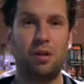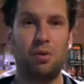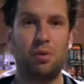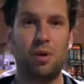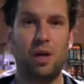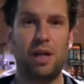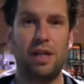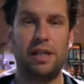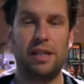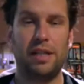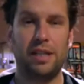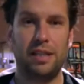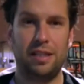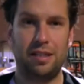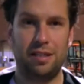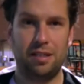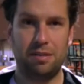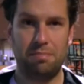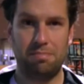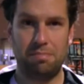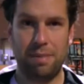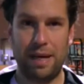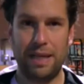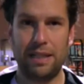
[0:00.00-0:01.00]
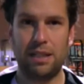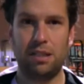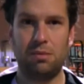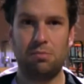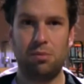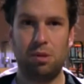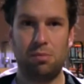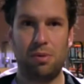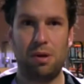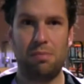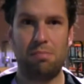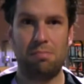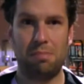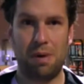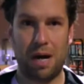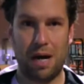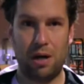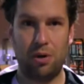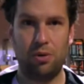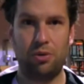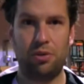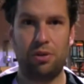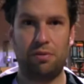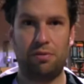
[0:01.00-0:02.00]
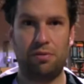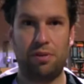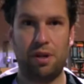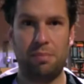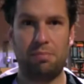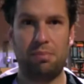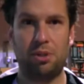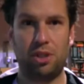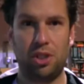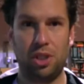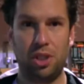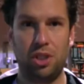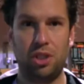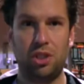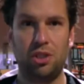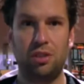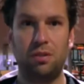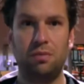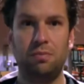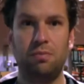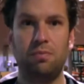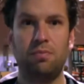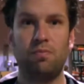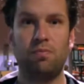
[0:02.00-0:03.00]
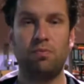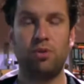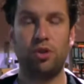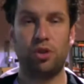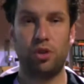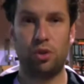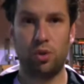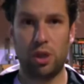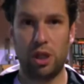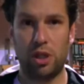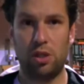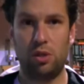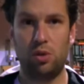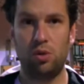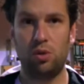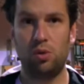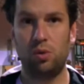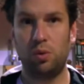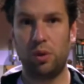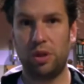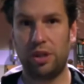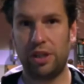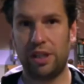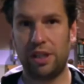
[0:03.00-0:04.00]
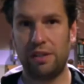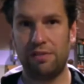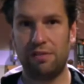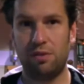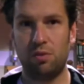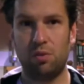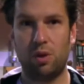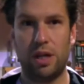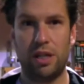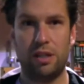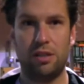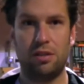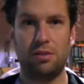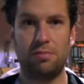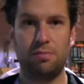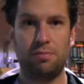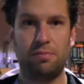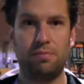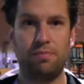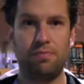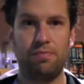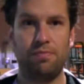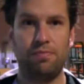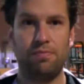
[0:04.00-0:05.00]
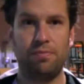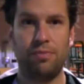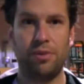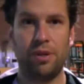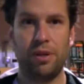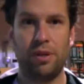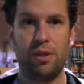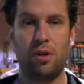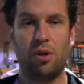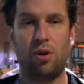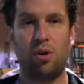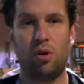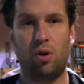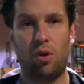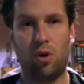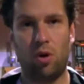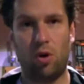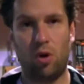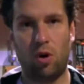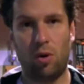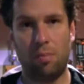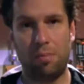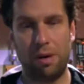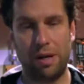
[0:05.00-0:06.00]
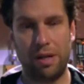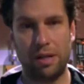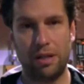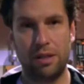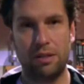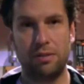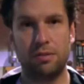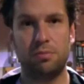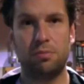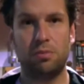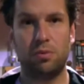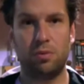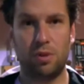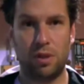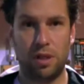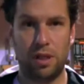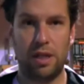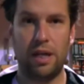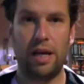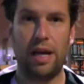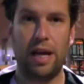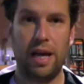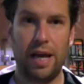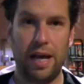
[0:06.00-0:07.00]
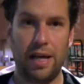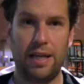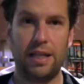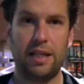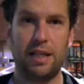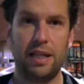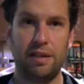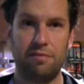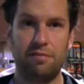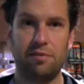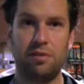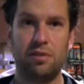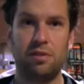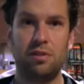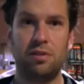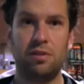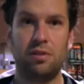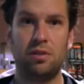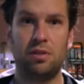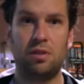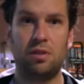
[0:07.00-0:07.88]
Well, it's the maximum amount of repetition you can do with a given weight, or better, at a given